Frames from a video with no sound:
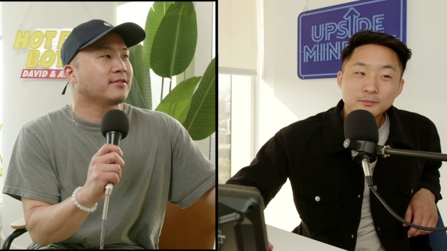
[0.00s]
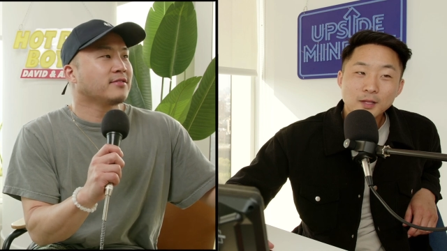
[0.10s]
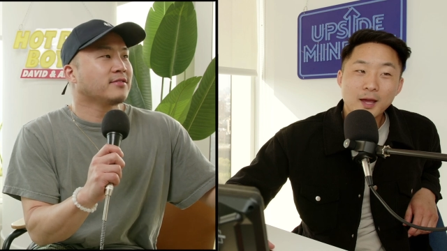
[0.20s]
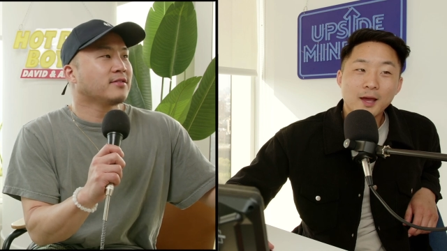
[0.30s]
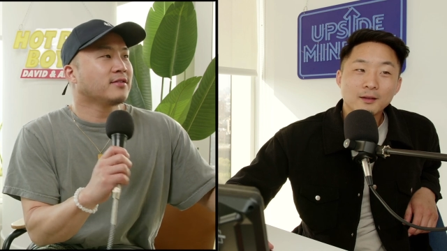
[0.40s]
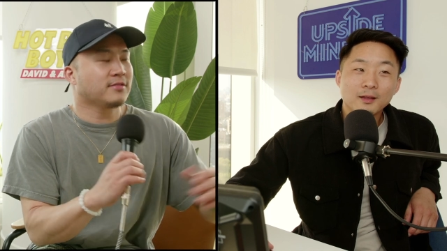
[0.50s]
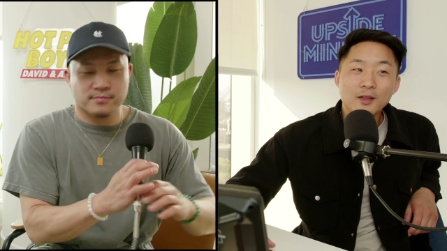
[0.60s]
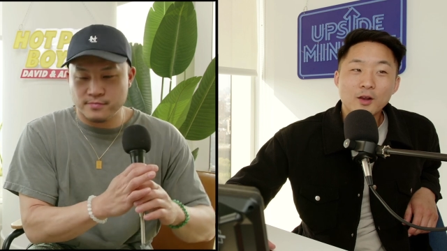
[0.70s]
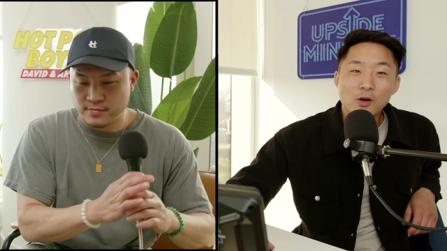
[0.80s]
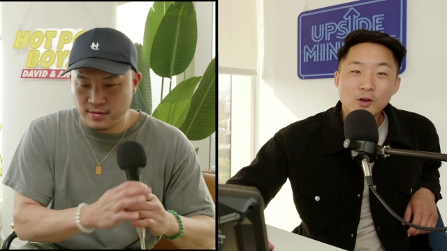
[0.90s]
Speaker 1: Yeah, and
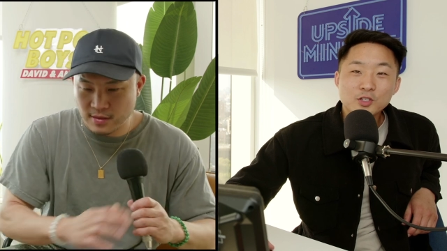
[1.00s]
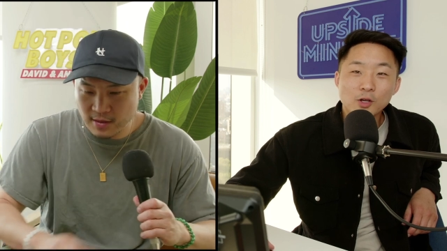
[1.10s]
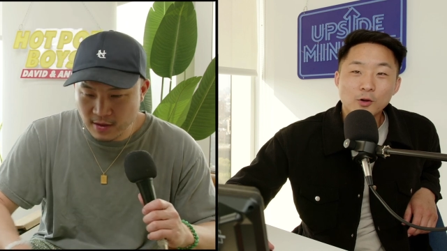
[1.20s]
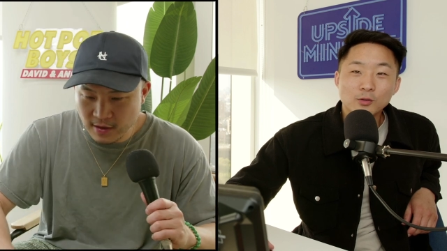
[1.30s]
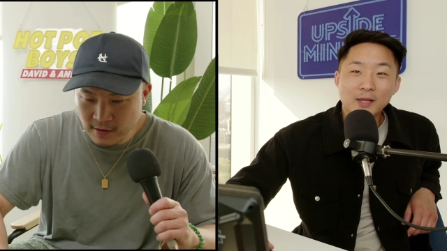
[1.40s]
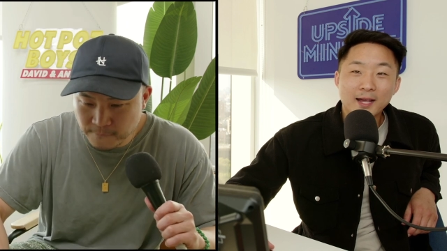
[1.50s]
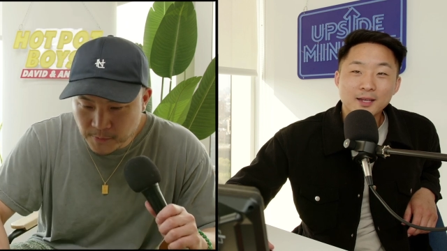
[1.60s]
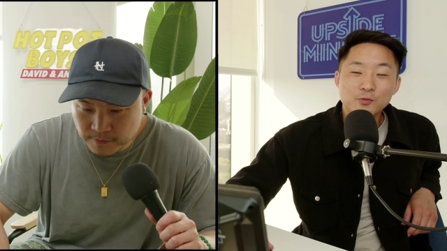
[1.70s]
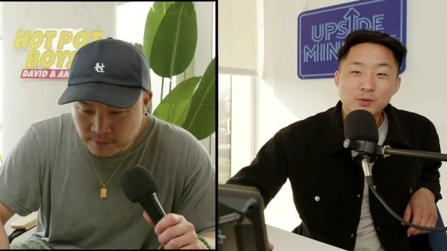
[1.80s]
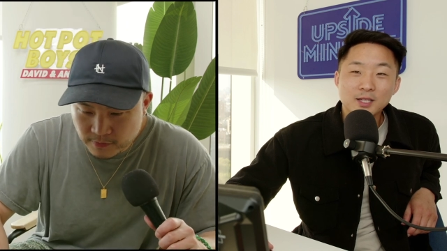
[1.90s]
then also, like,
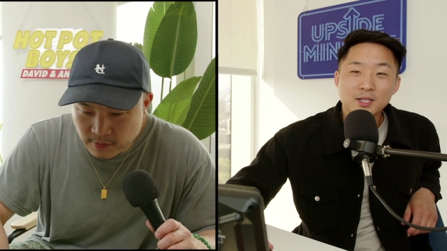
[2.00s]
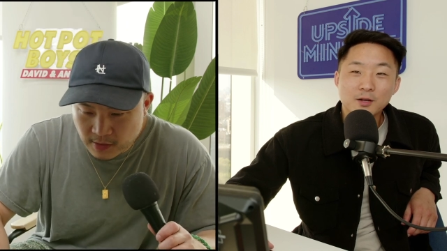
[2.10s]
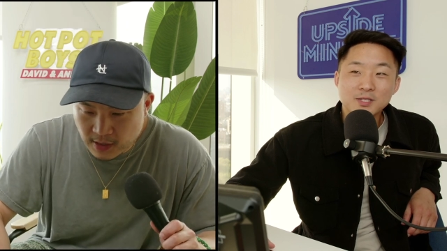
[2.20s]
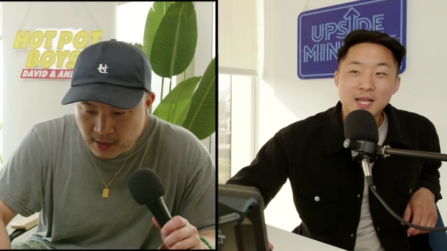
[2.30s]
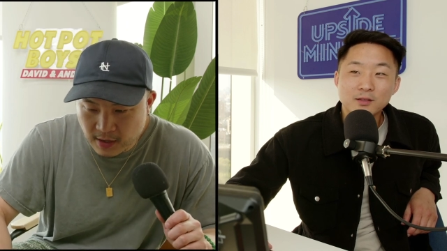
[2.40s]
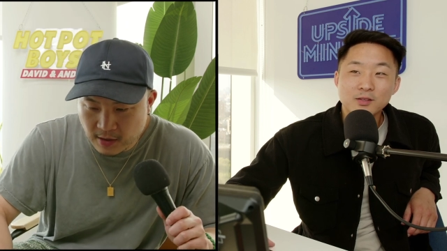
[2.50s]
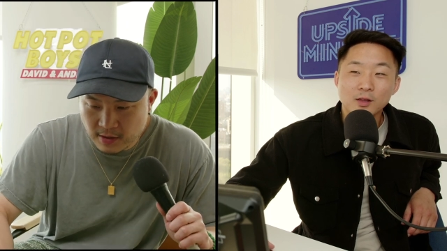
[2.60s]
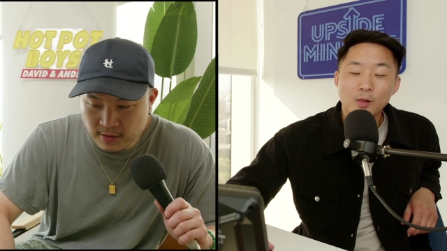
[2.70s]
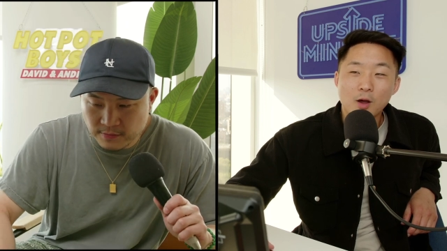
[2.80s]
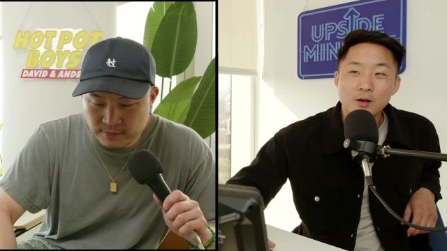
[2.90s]
it really comes down to the
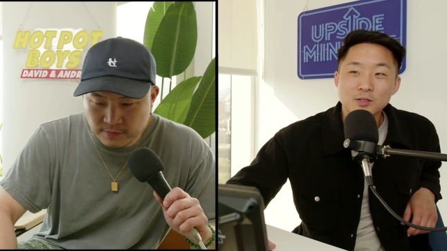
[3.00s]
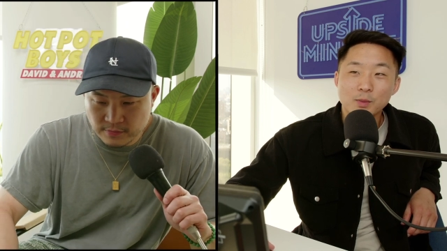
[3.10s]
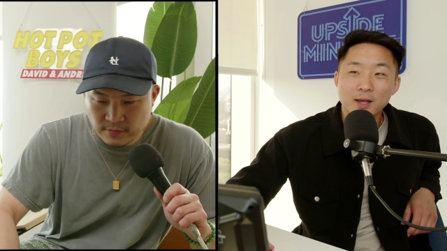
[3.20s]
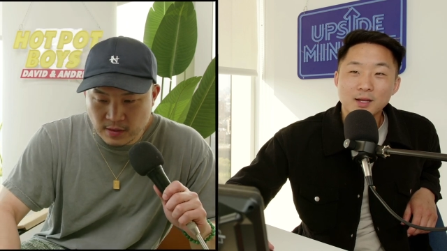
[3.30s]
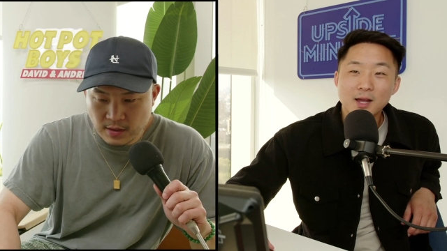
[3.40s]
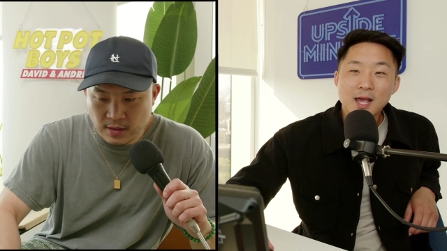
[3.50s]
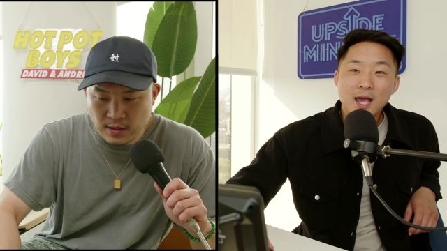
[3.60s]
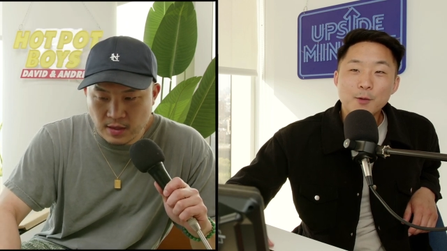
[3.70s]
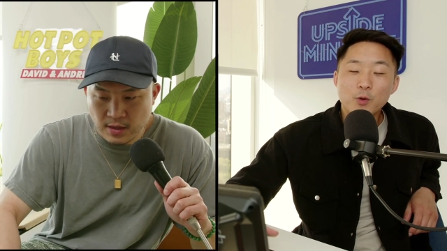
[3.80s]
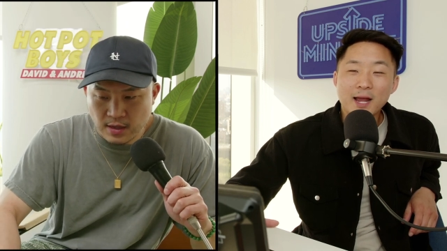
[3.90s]
laws, man.
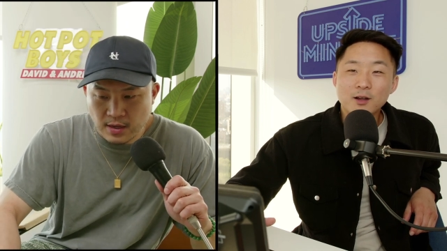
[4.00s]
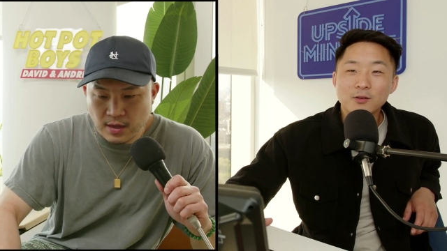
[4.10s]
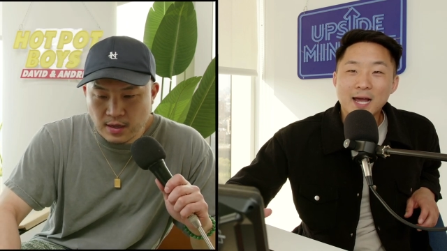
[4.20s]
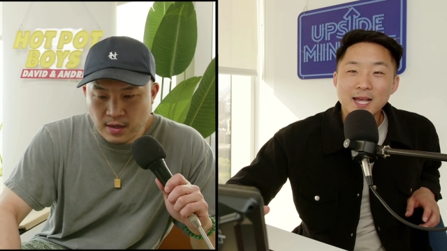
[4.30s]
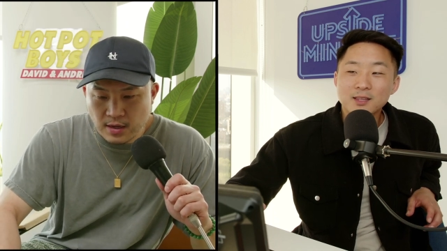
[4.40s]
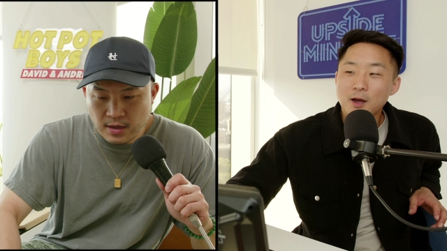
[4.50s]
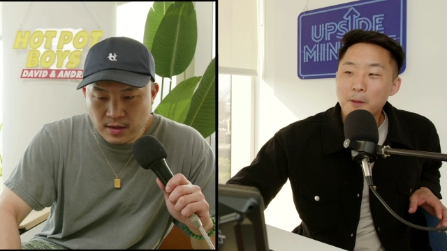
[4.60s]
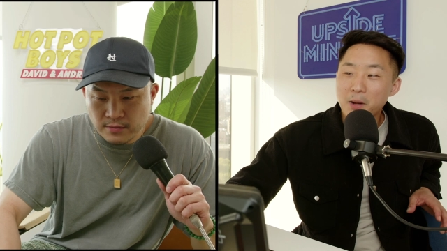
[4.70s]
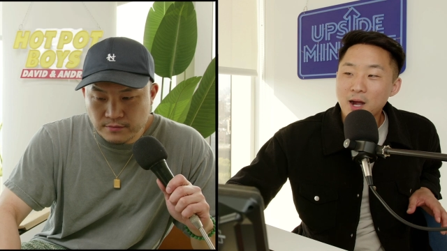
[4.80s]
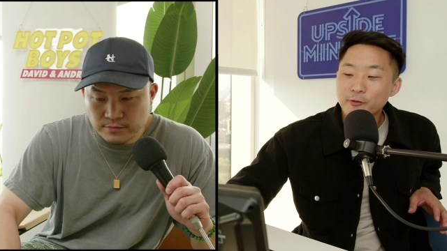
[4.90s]
And what I don't like, the
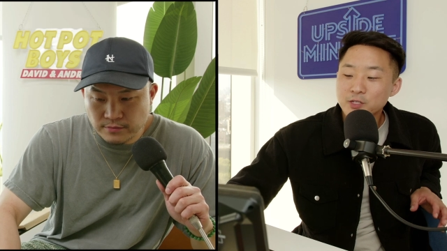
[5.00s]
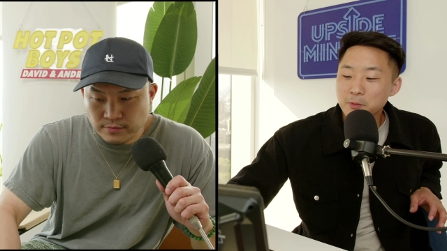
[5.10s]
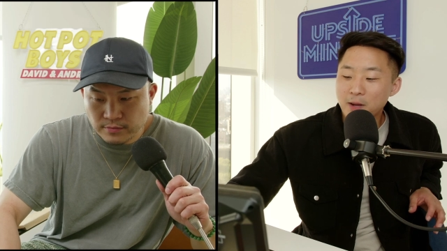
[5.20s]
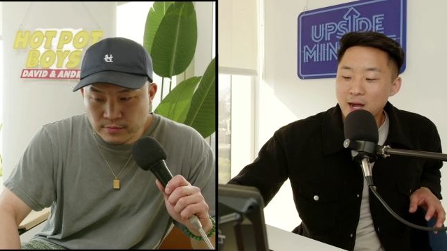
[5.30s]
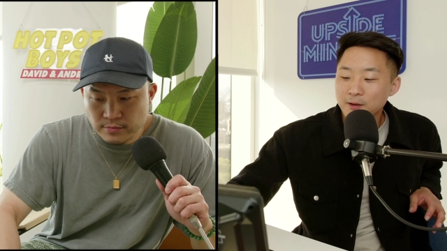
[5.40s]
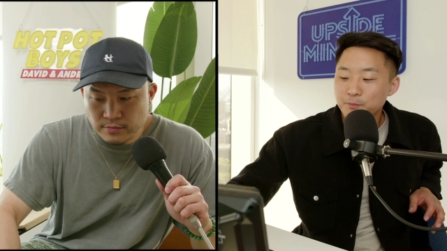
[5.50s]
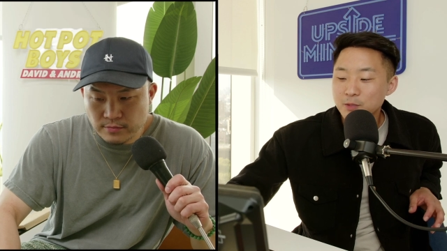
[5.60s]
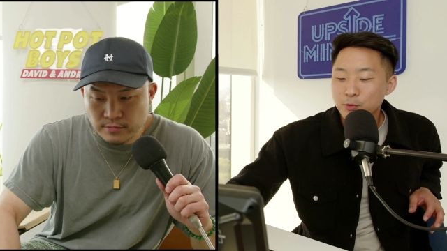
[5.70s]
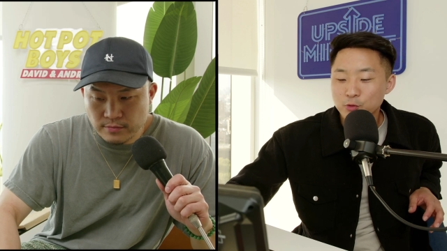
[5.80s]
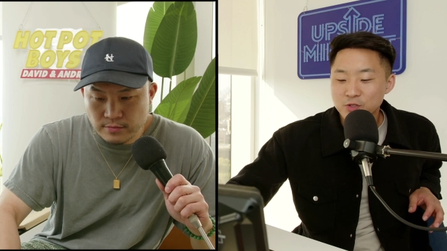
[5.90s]
hypocrisy behind
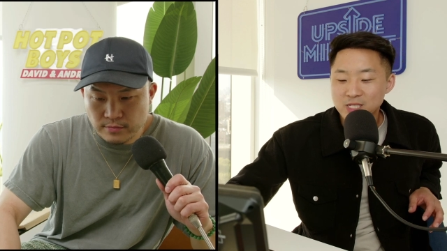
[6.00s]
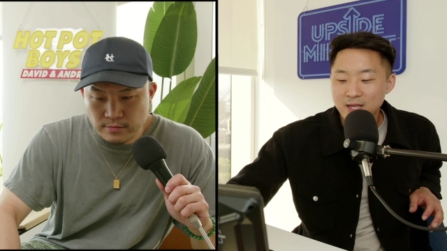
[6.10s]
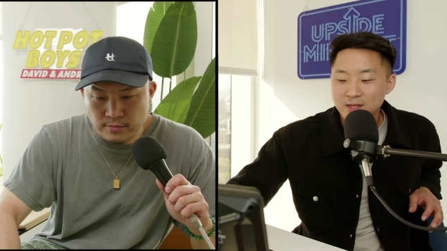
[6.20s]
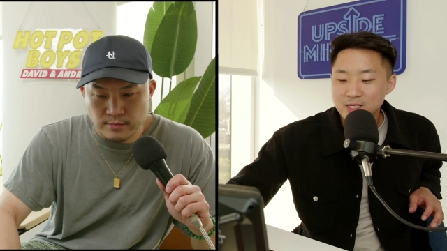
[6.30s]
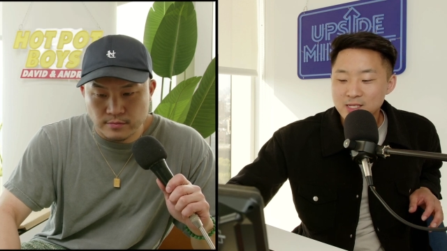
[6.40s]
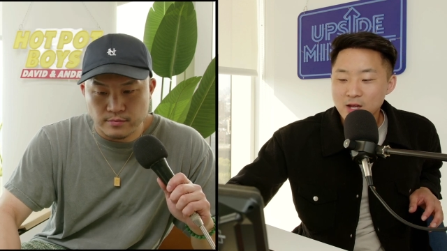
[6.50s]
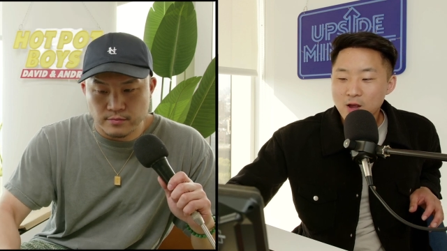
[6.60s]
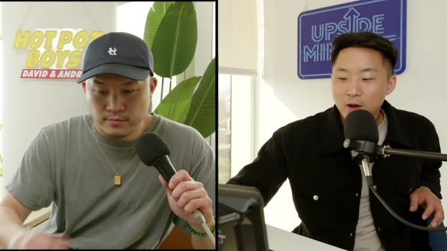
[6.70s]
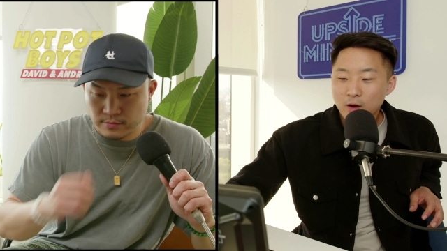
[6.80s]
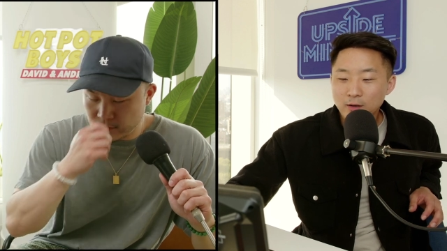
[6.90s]
people who say this
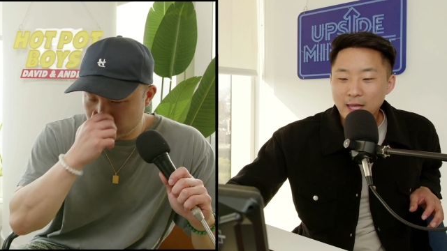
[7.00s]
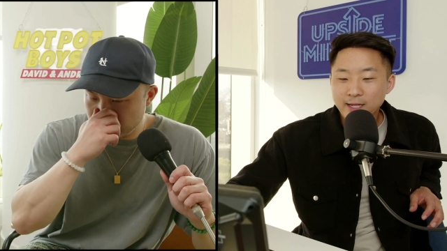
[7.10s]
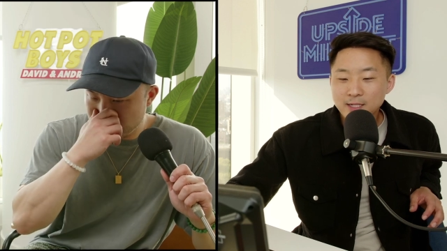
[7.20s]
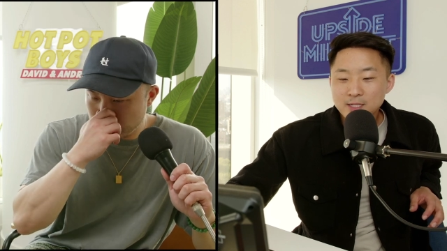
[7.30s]
are like,